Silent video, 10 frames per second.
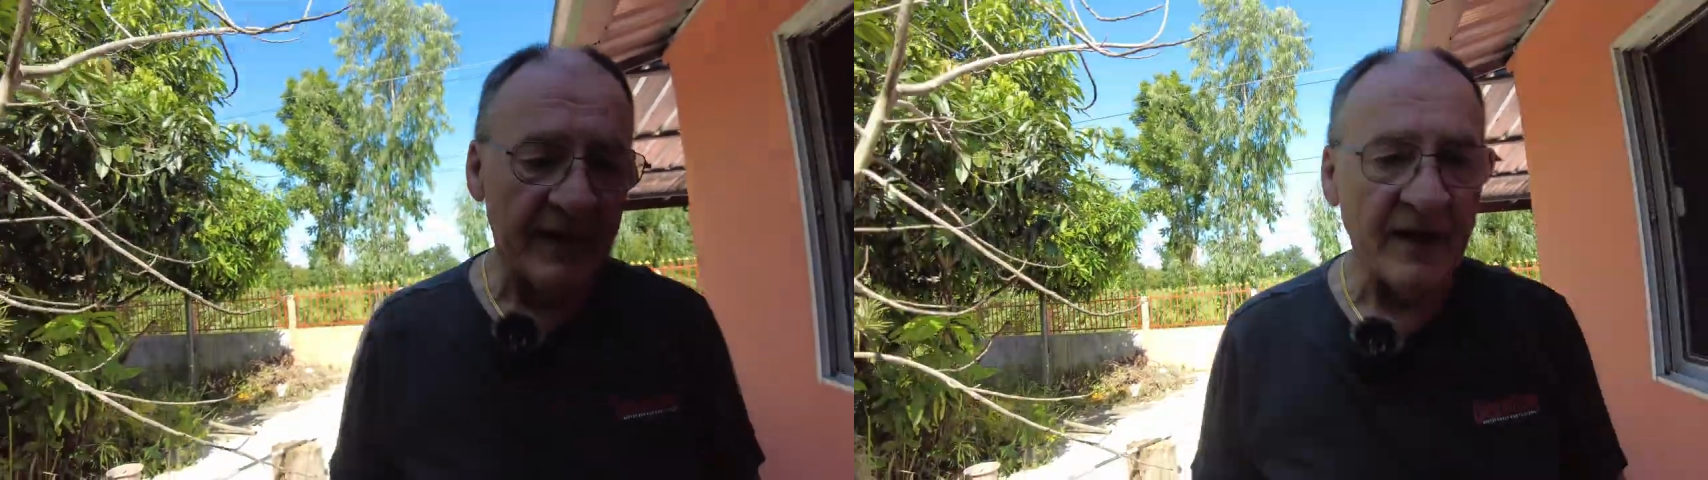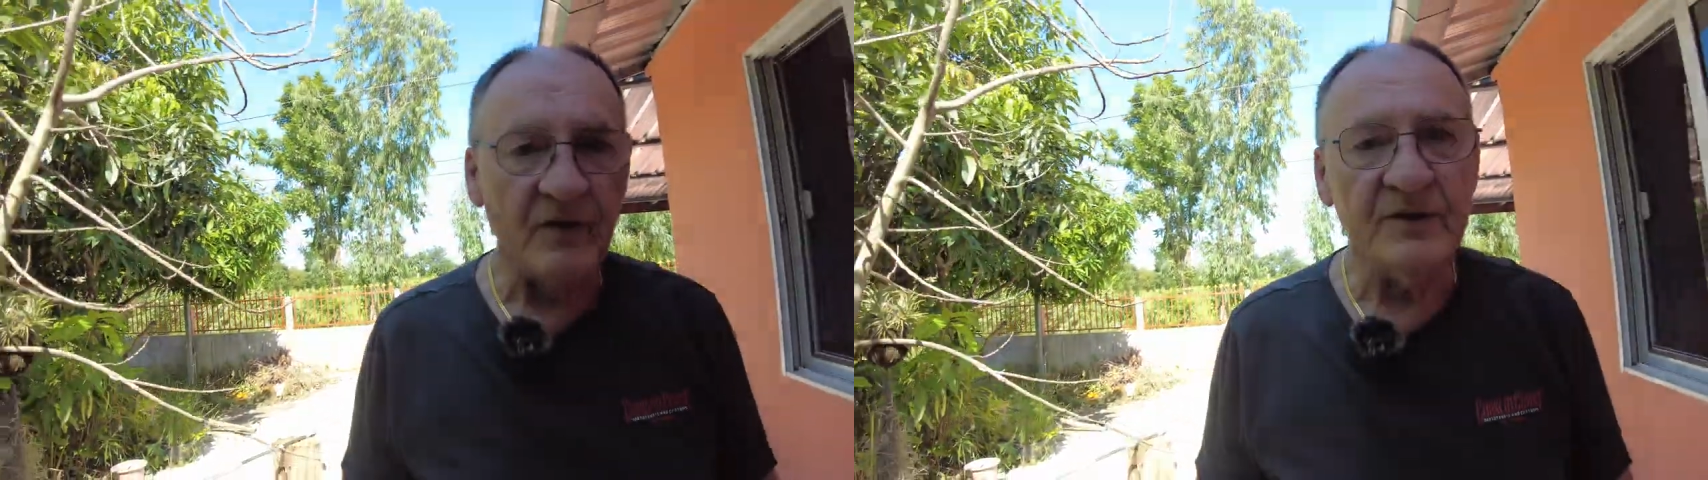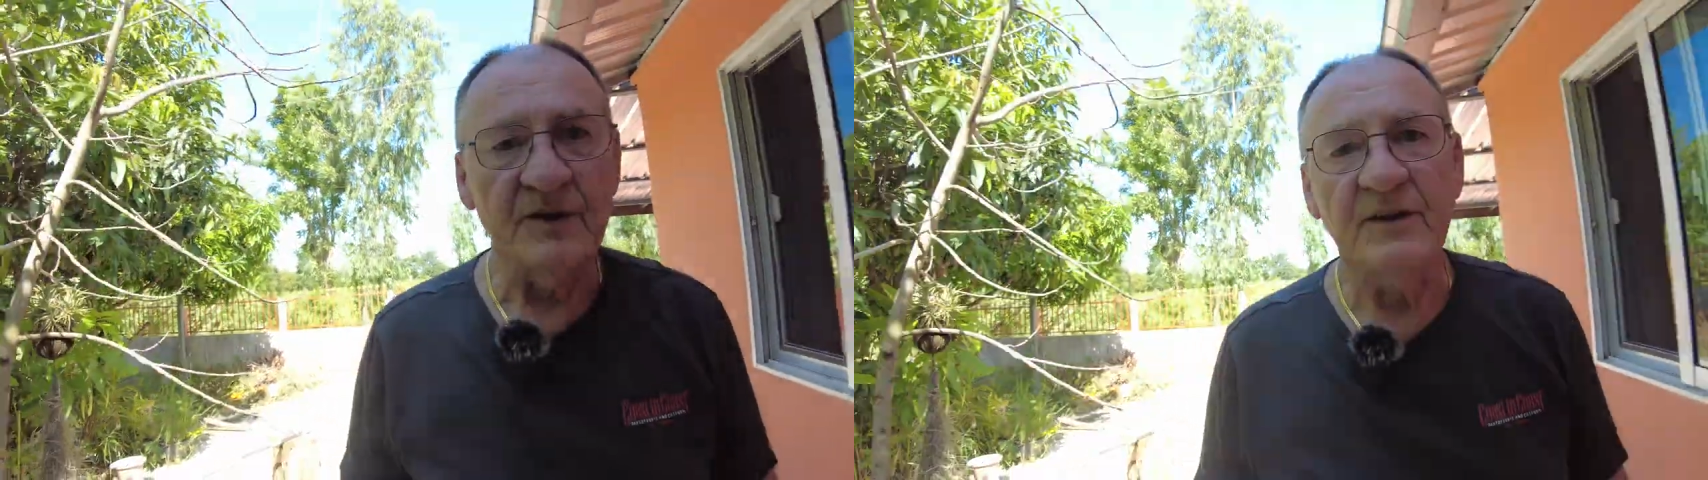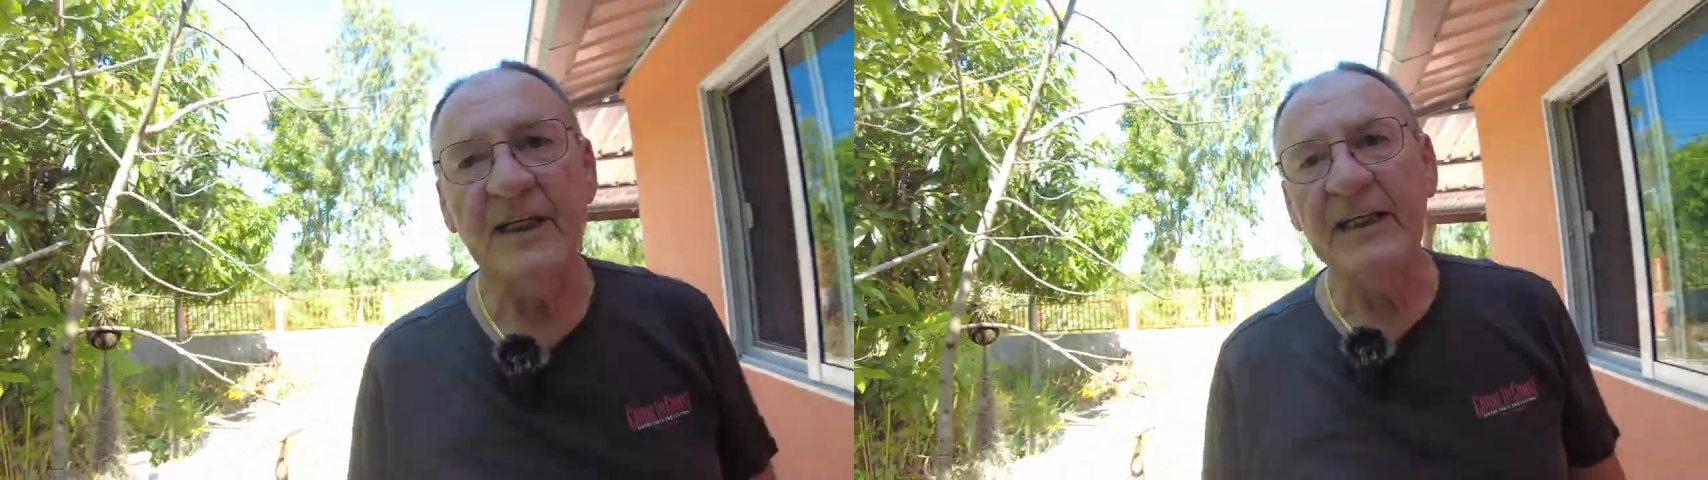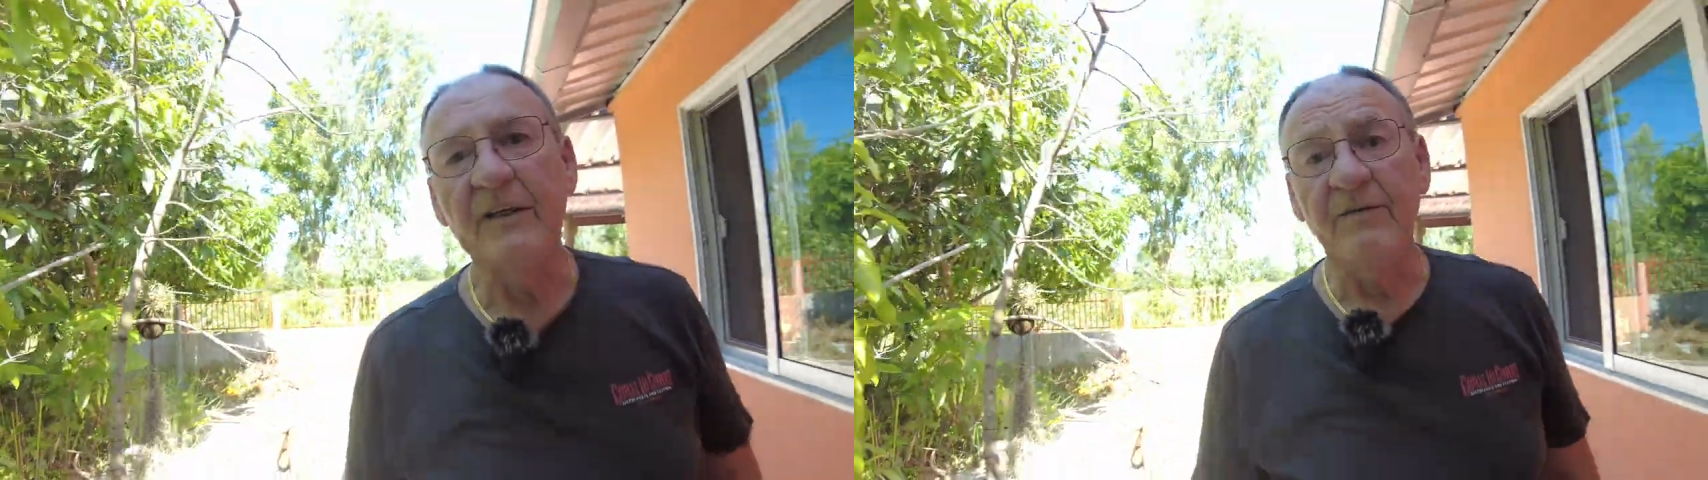out and
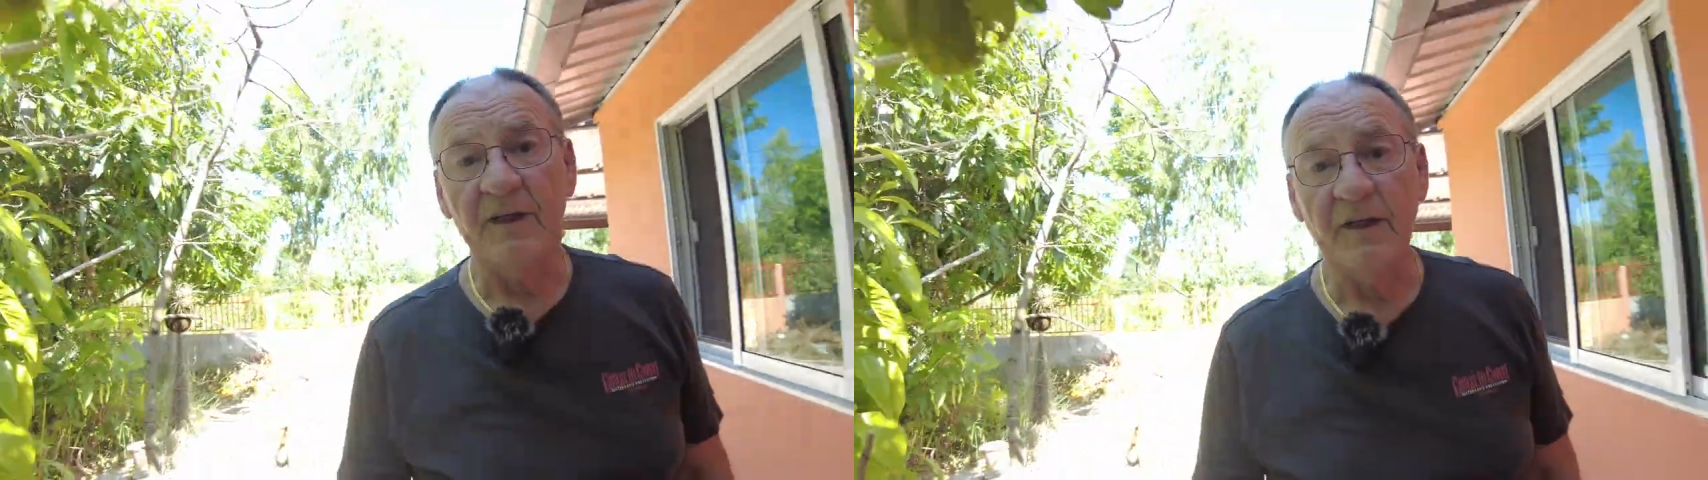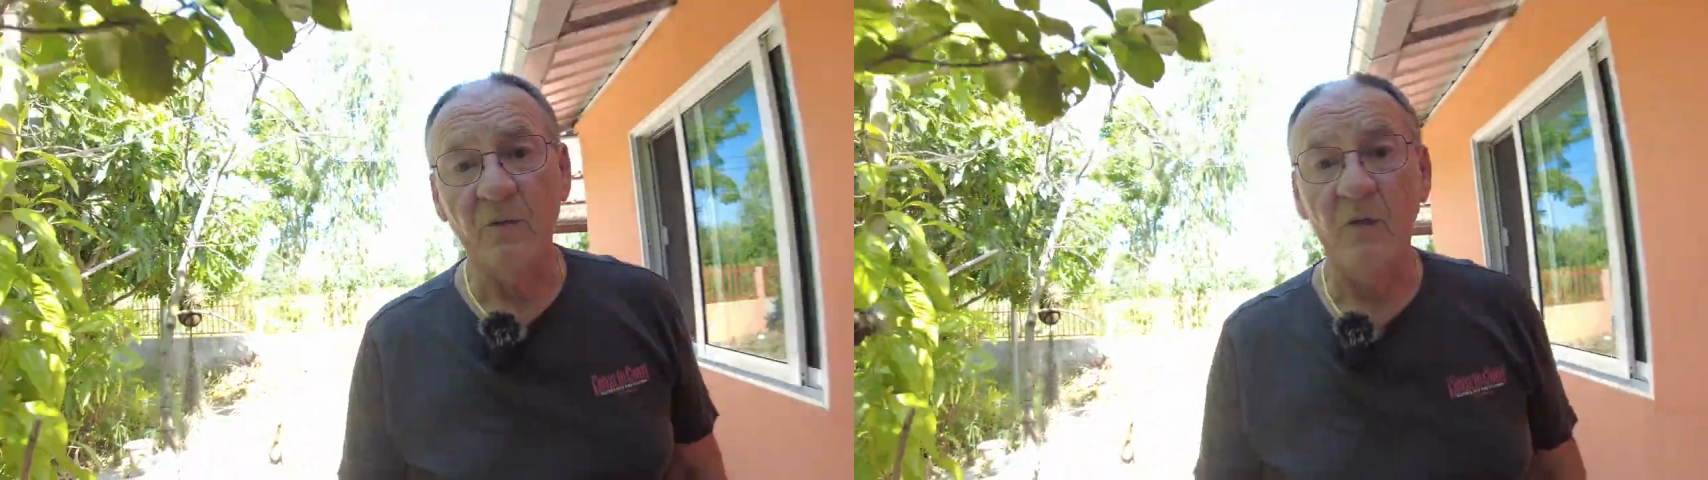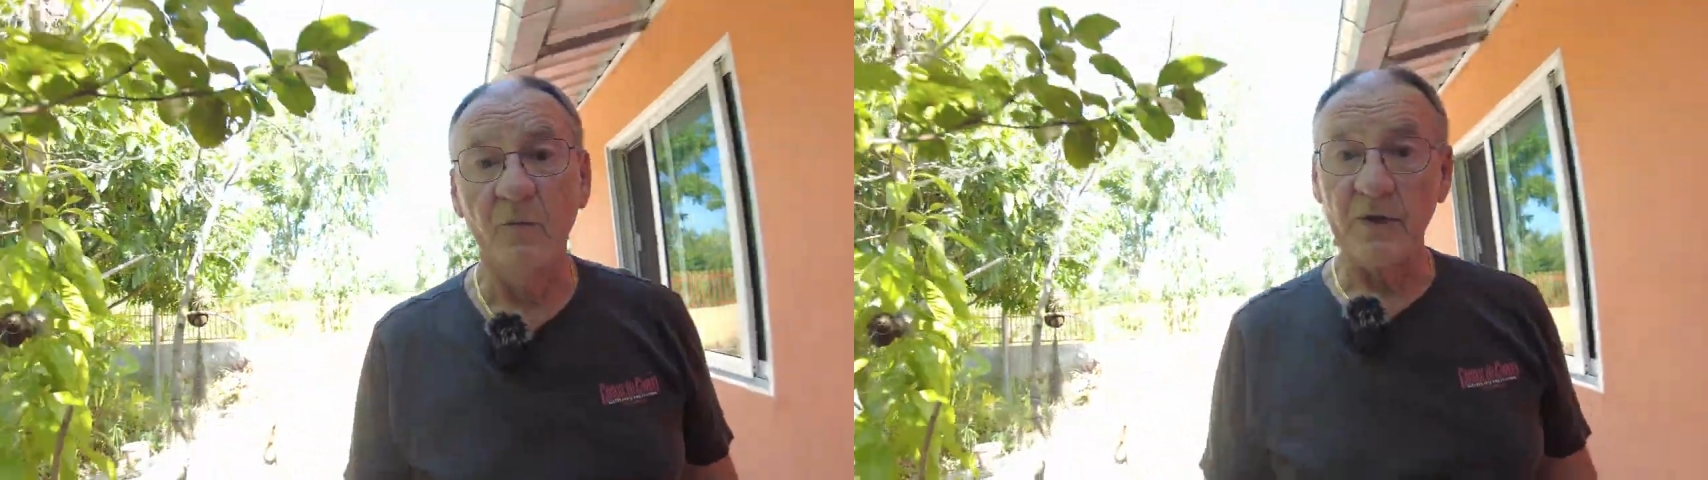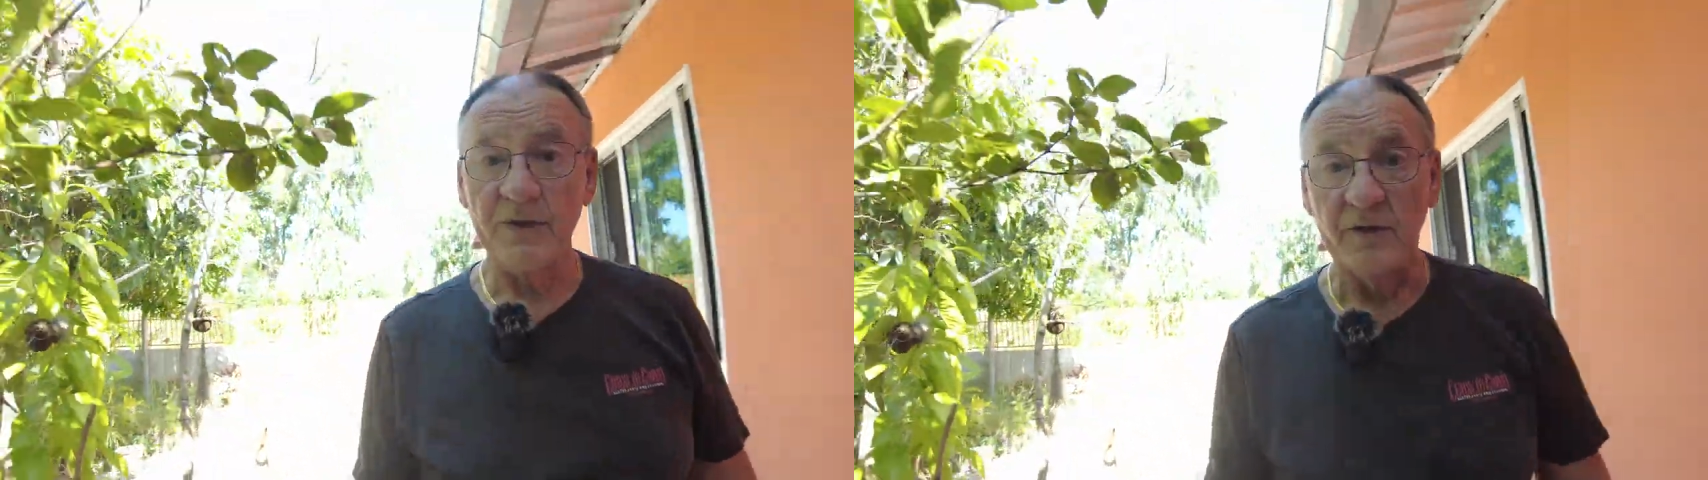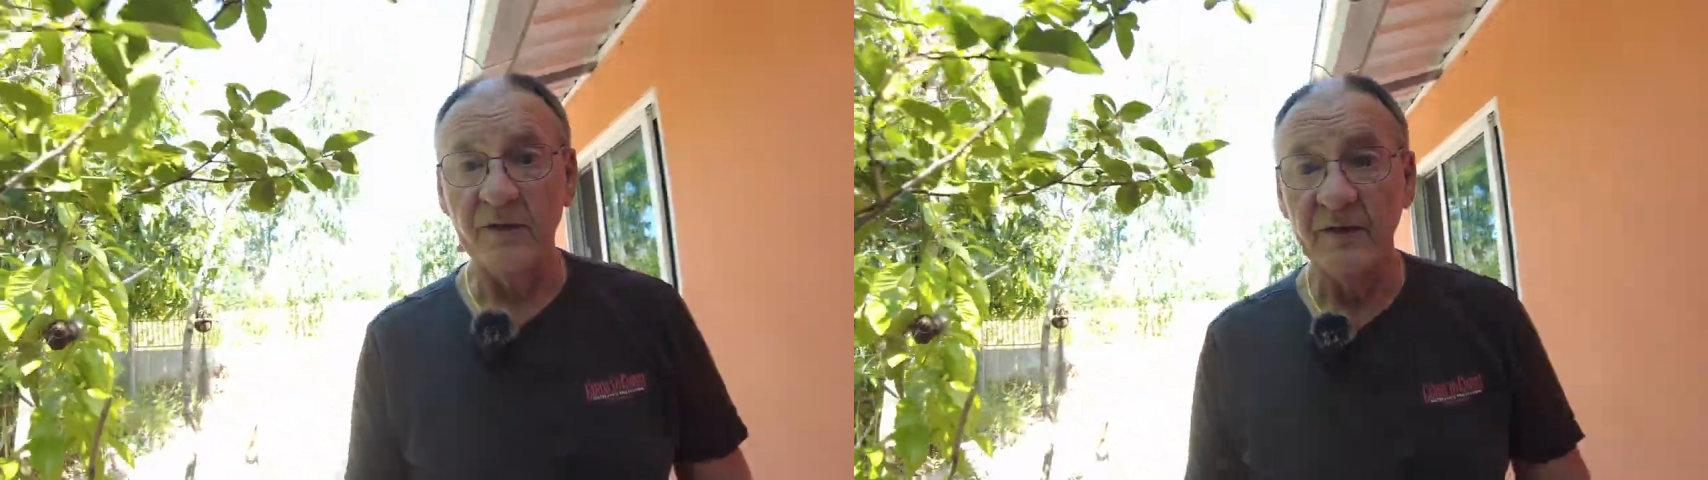take everything you want
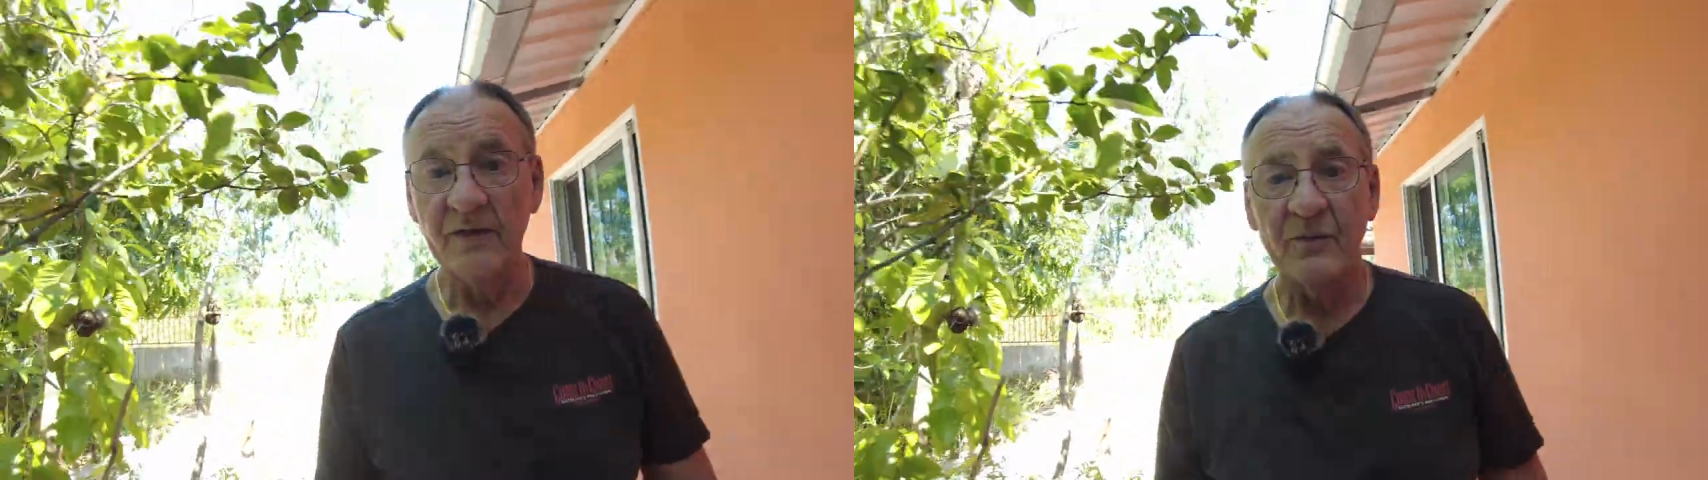with you,